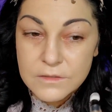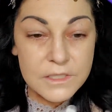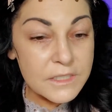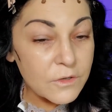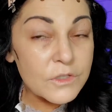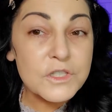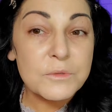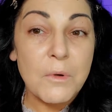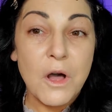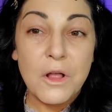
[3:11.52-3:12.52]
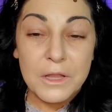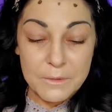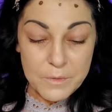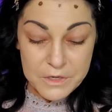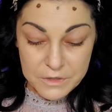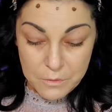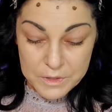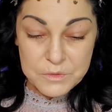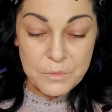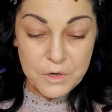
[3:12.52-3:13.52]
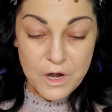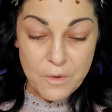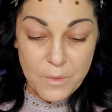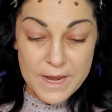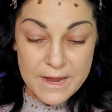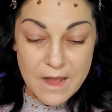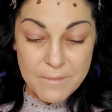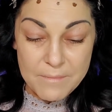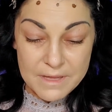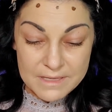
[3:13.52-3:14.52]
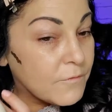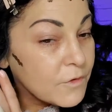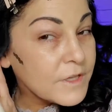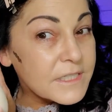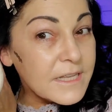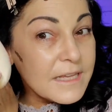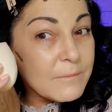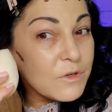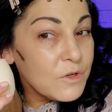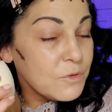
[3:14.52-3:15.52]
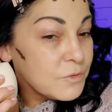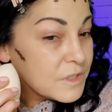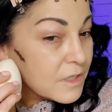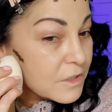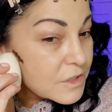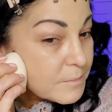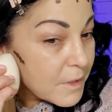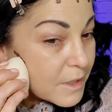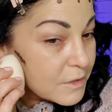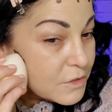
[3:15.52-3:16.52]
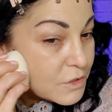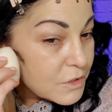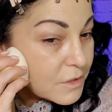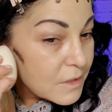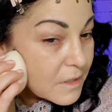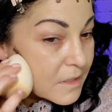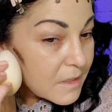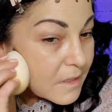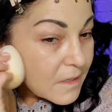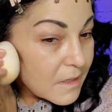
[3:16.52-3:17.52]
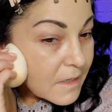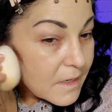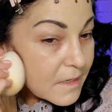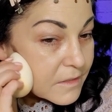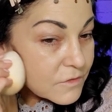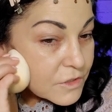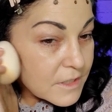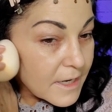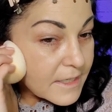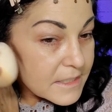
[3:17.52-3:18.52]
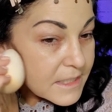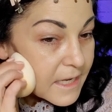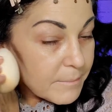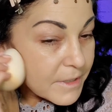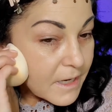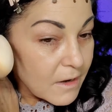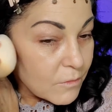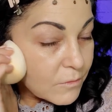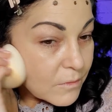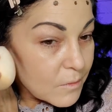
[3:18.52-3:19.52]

start small, and we can always work our way up. For this, I think I'm going to use a sponge and just kind of tap it out.